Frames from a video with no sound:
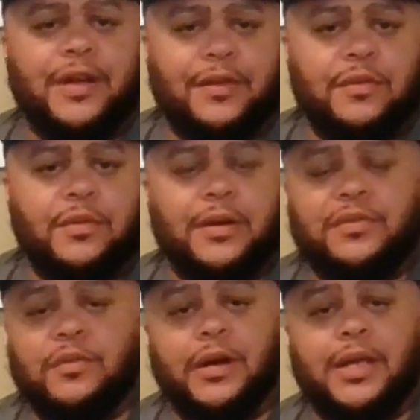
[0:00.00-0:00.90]
everyone, if
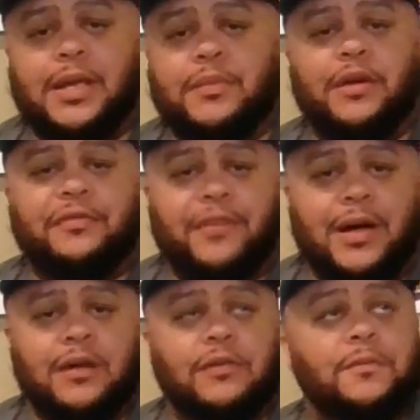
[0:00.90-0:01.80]
you want to give me a
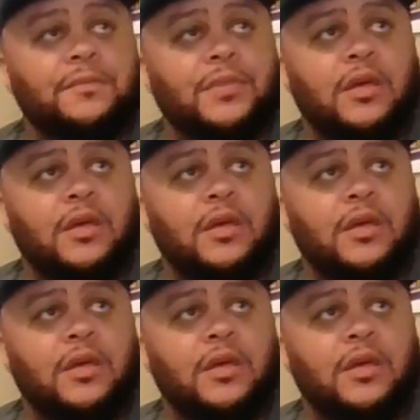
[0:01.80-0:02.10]
follow